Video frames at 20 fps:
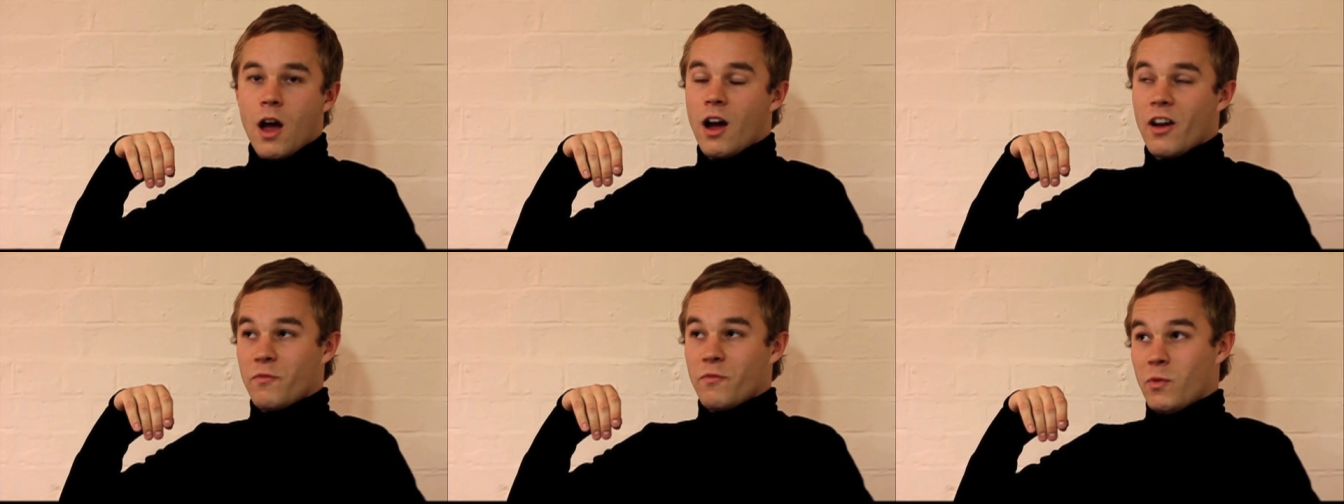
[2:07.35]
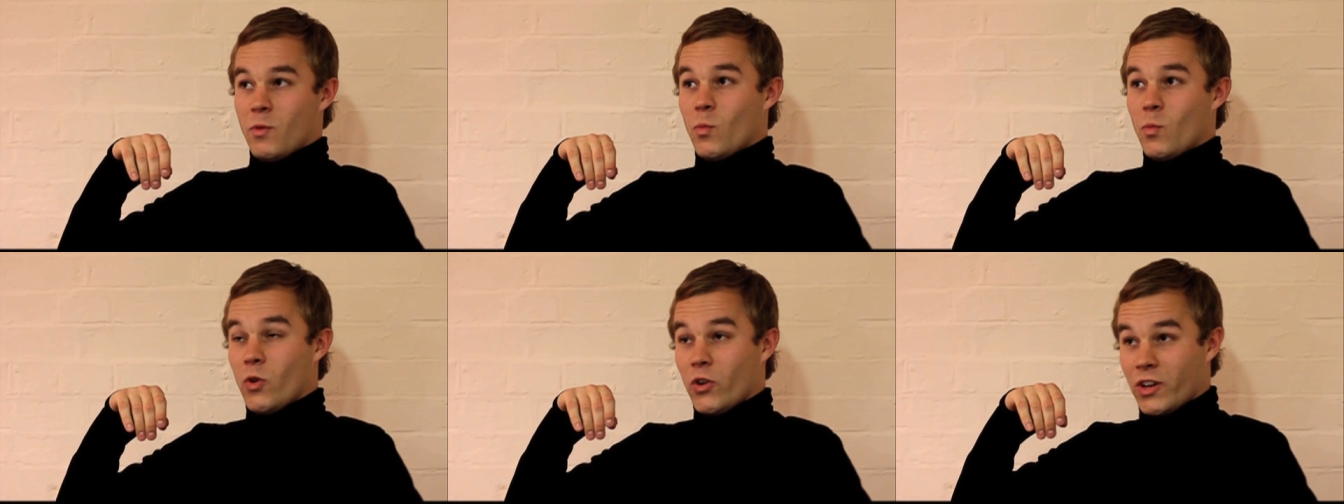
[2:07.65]
I've
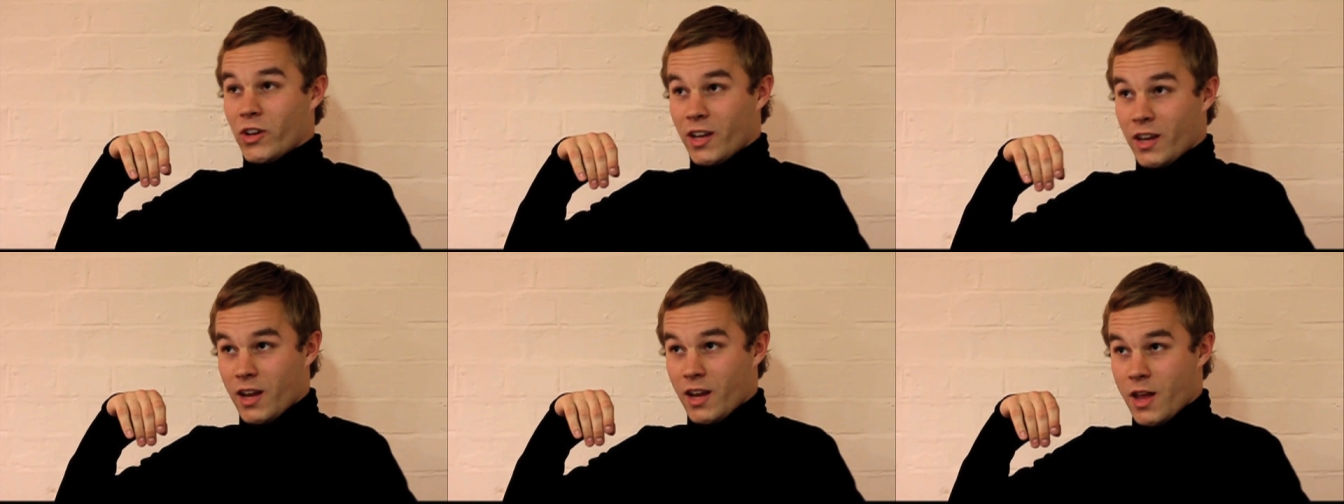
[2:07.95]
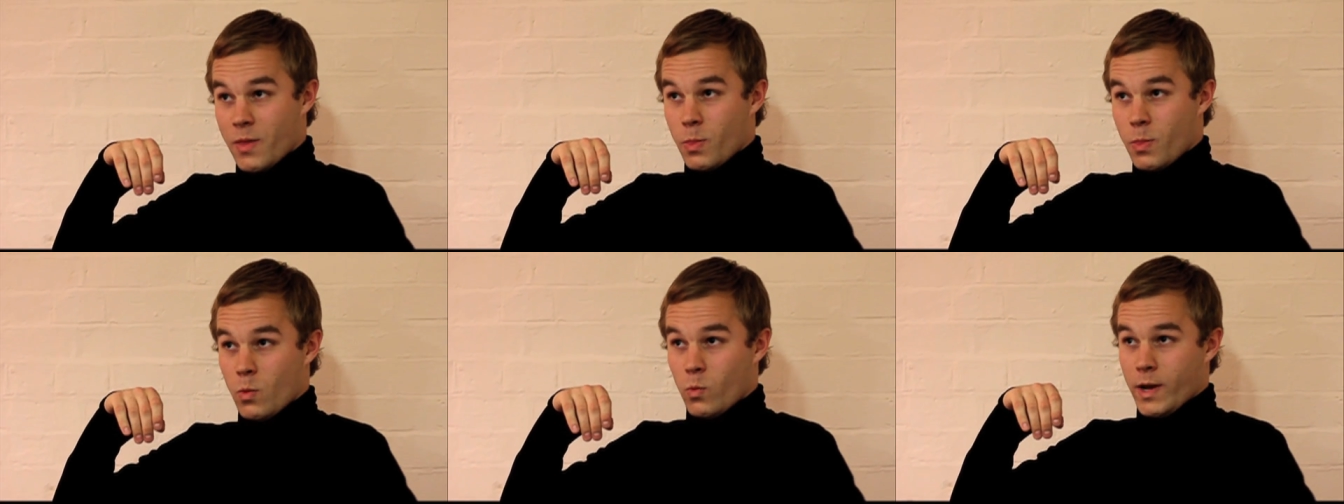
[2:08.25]
been working
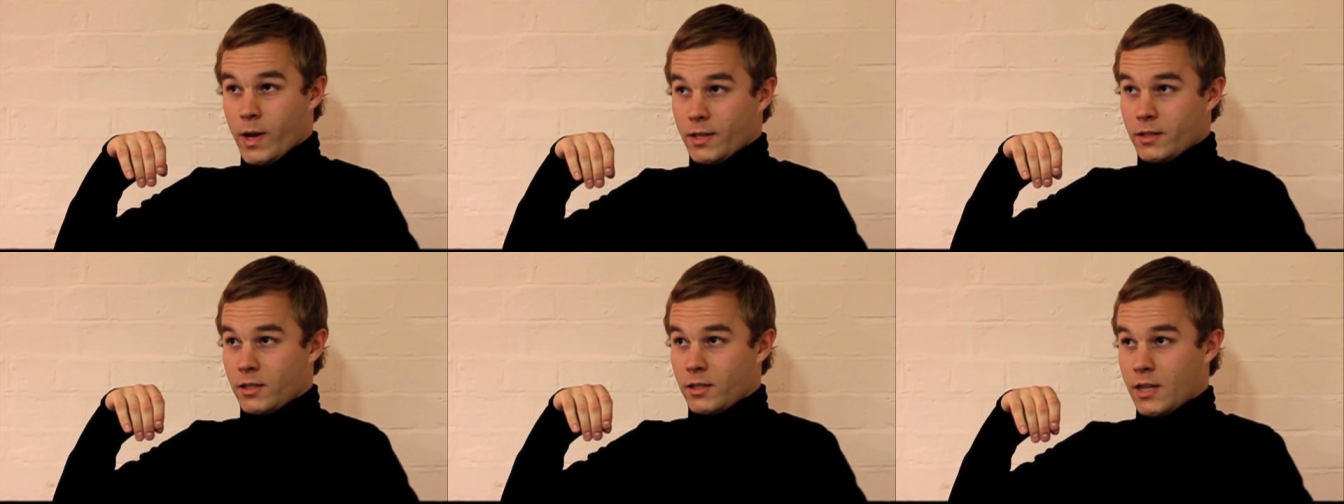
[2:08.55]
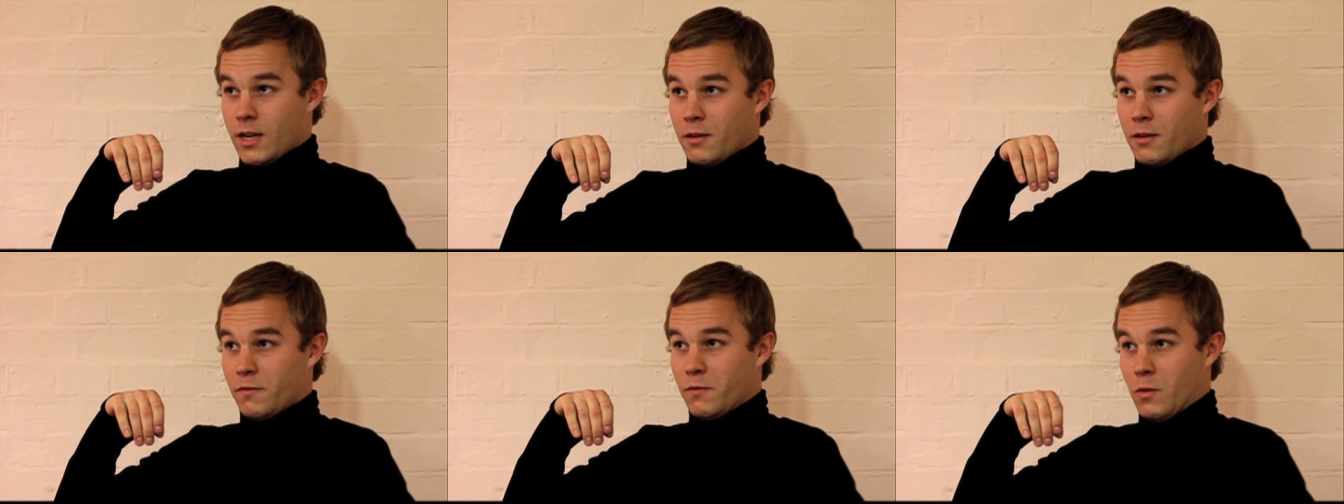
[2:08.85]
in the West
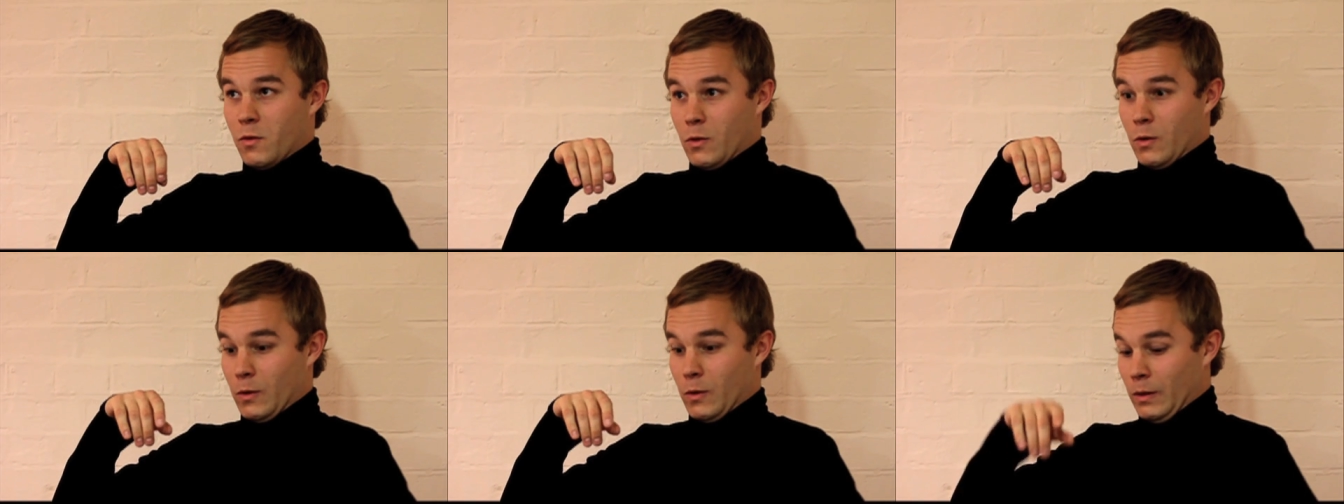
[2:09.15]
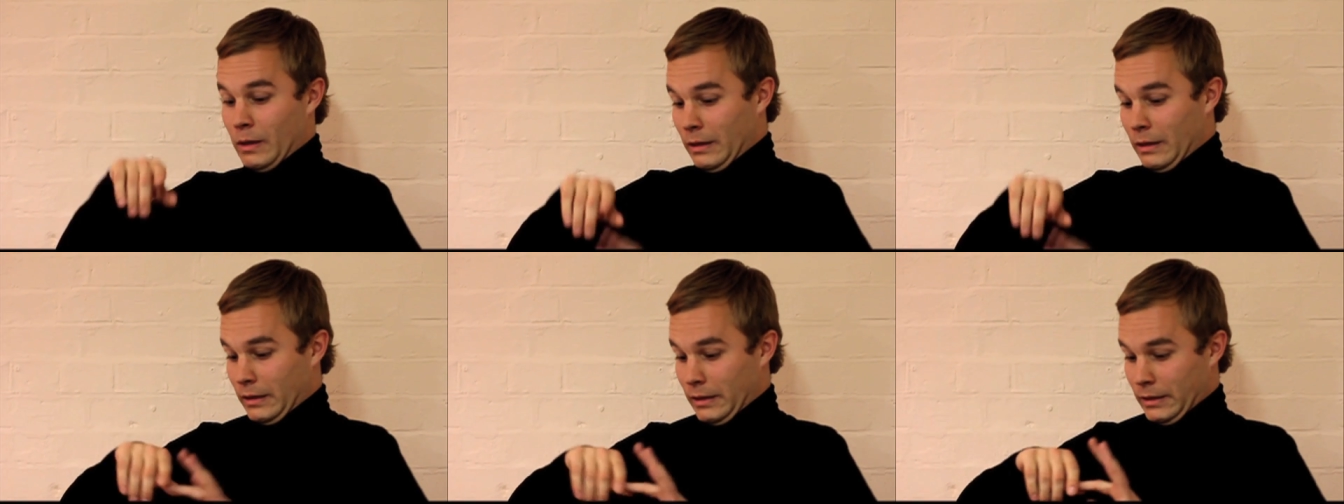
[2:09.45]
End for